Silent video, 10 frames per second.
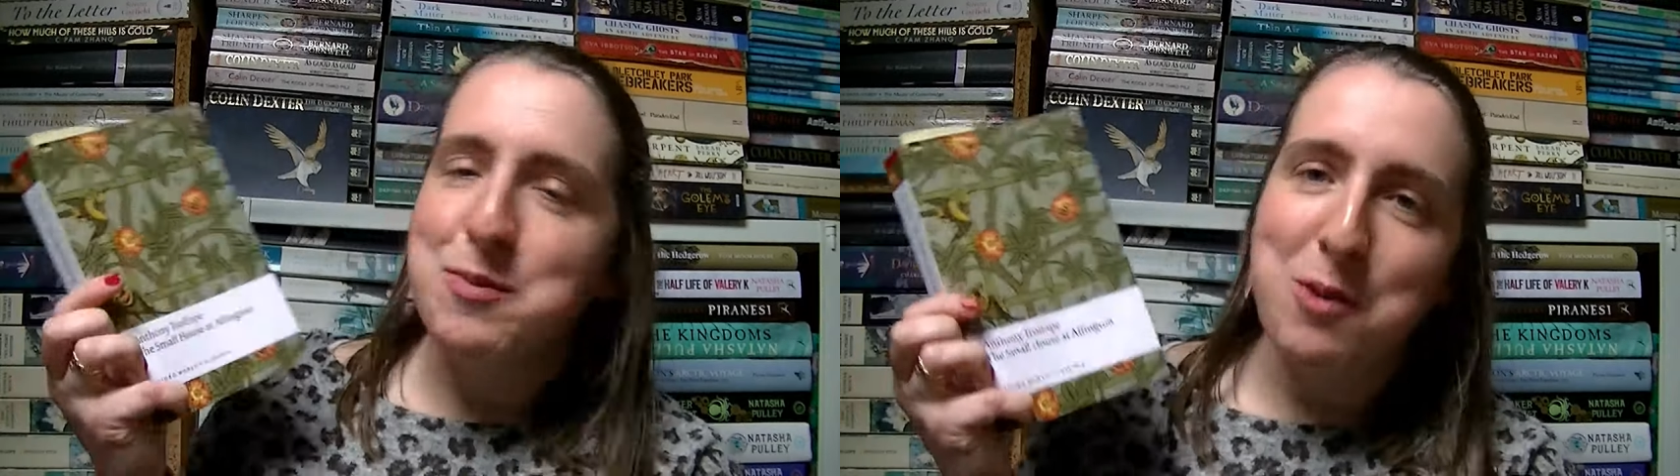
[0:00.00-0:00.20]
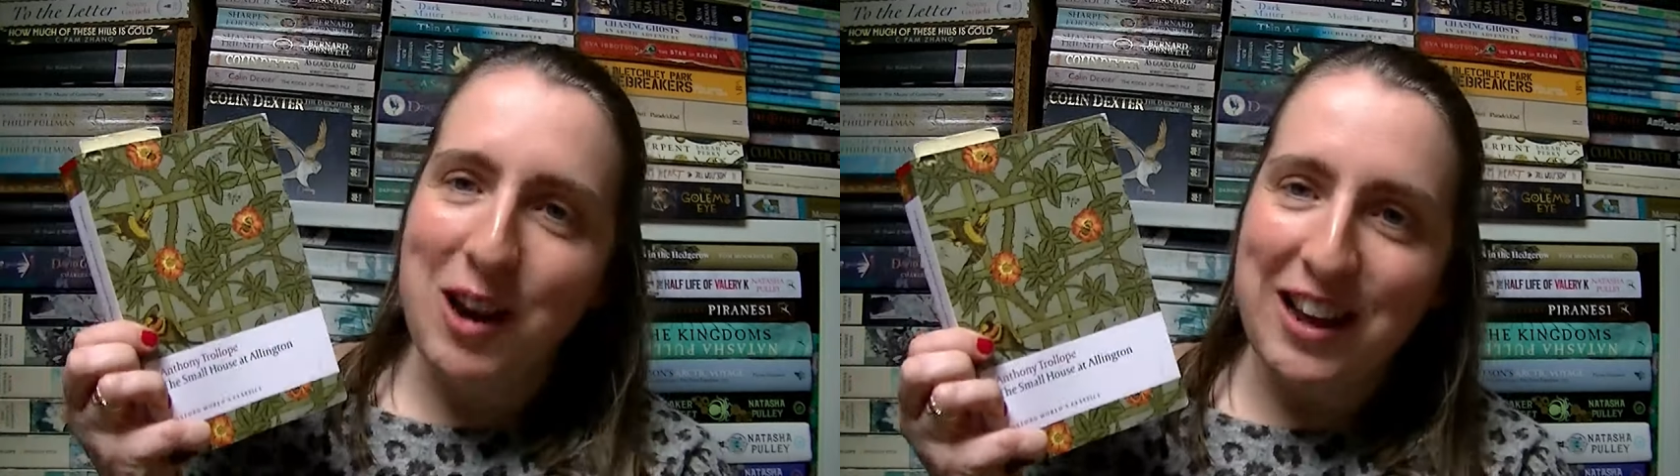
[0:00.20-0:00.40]

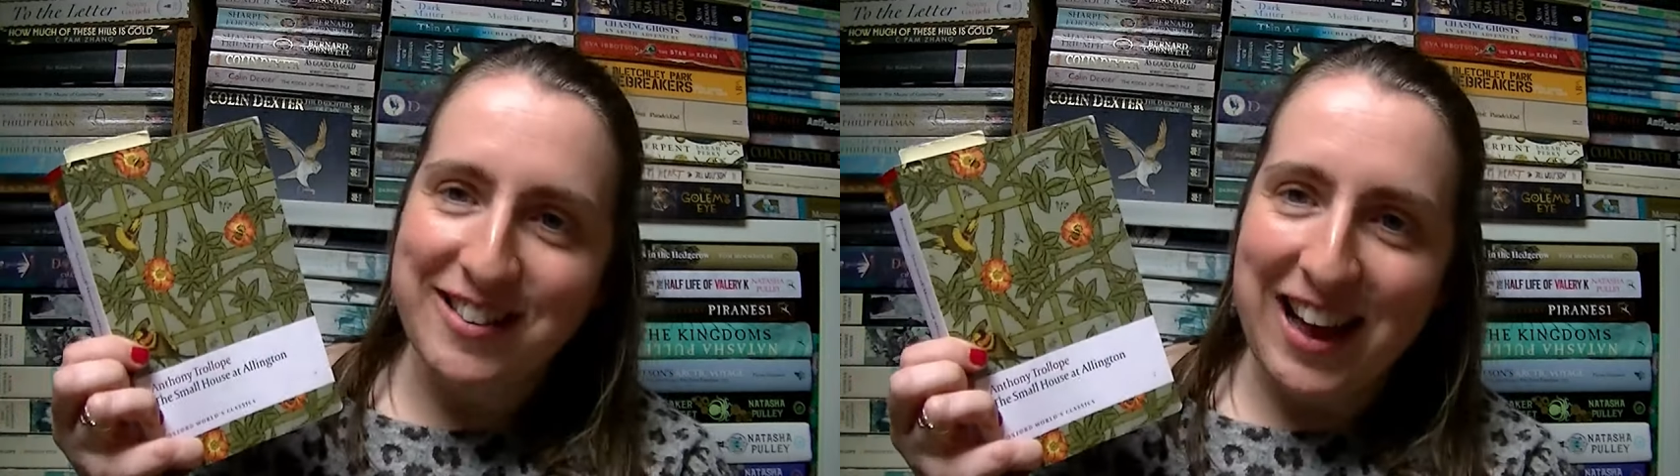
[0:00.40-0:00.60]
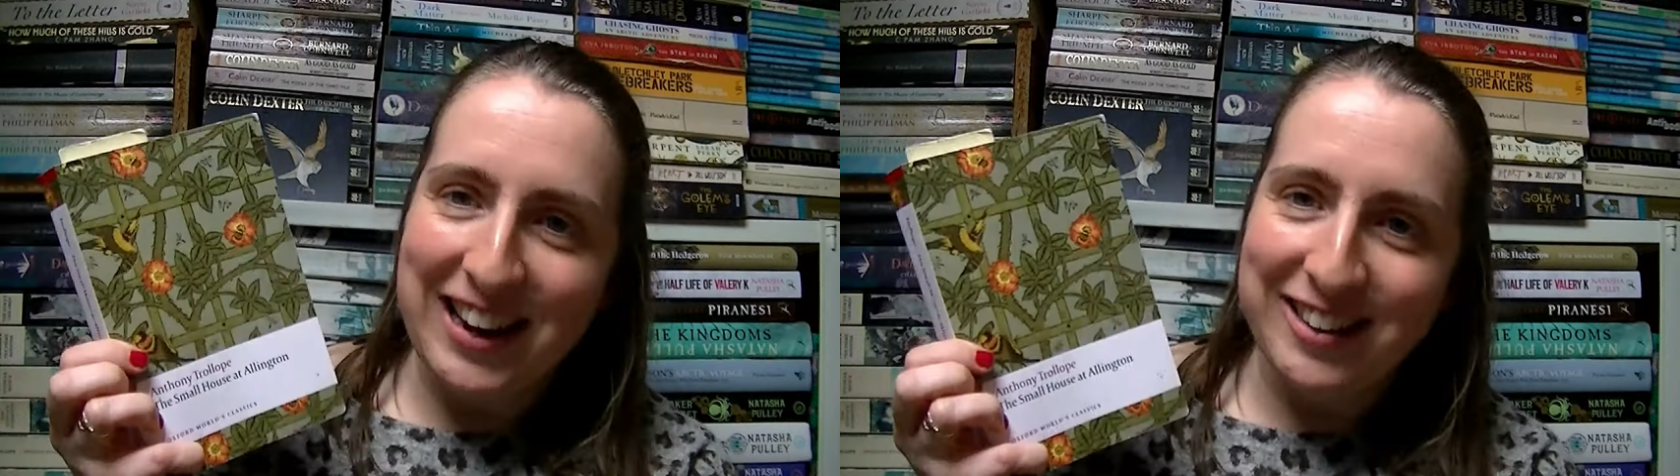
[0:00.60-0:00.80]
Small House
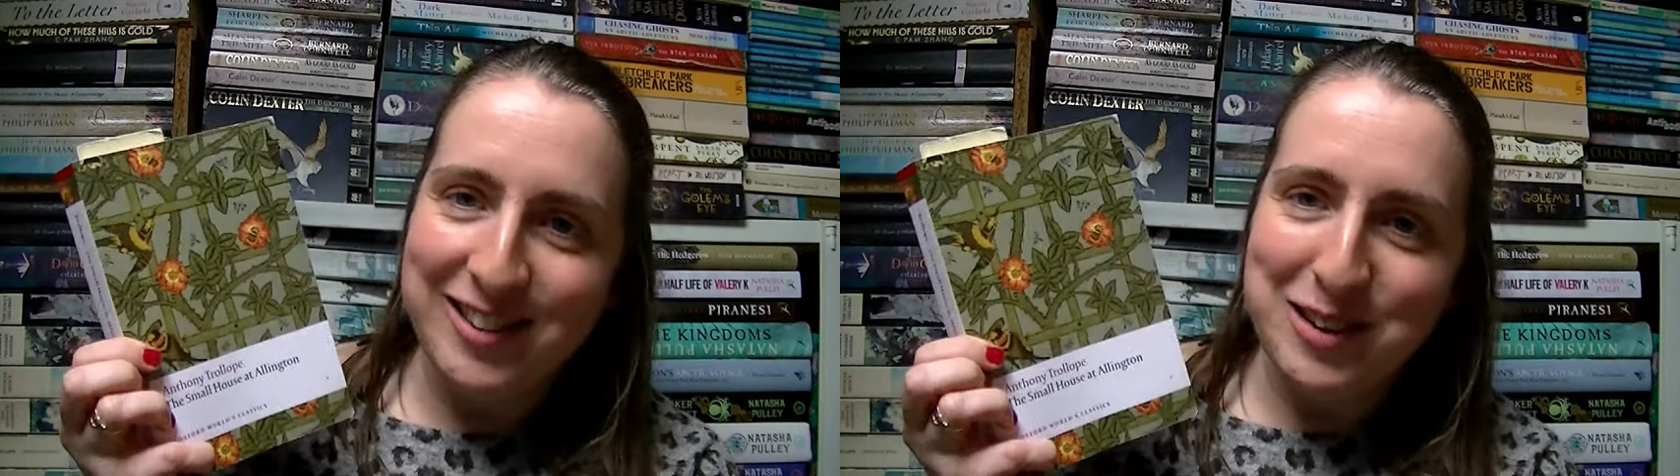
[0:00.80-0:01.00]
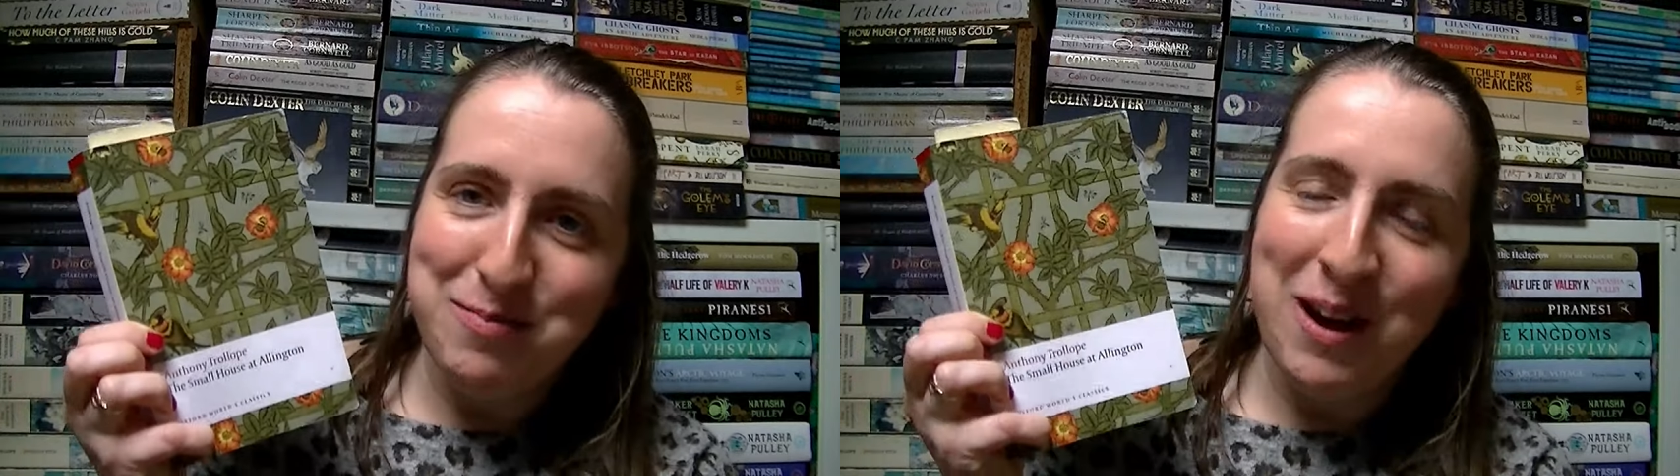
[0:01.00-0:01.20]

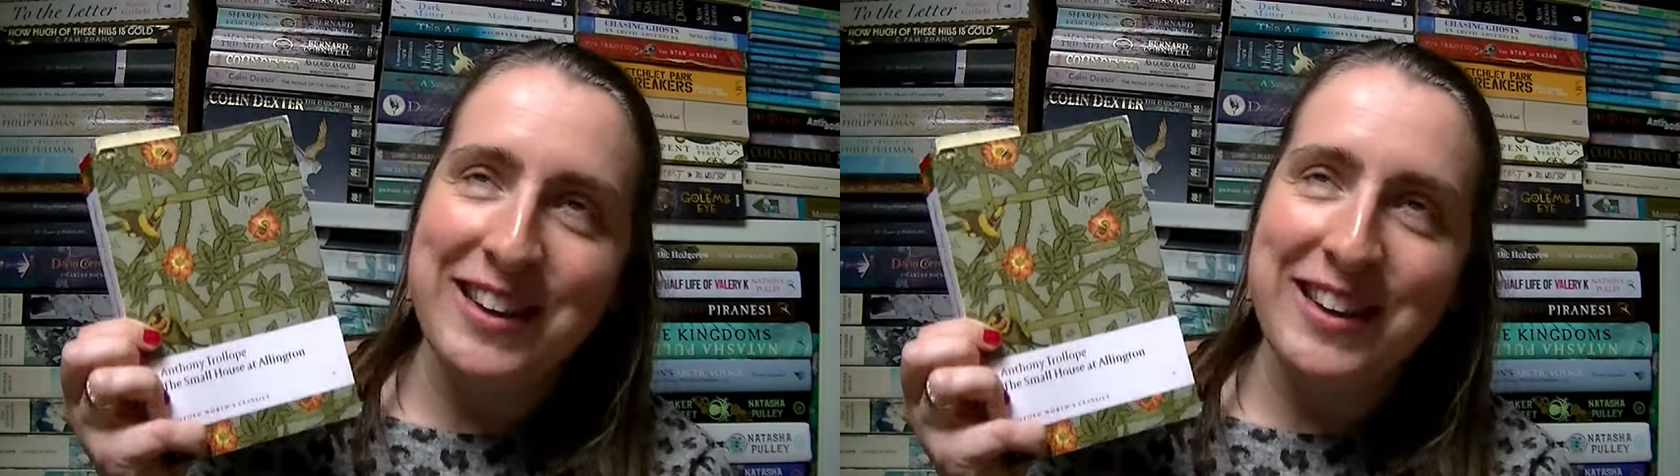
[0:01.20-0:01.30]
Allington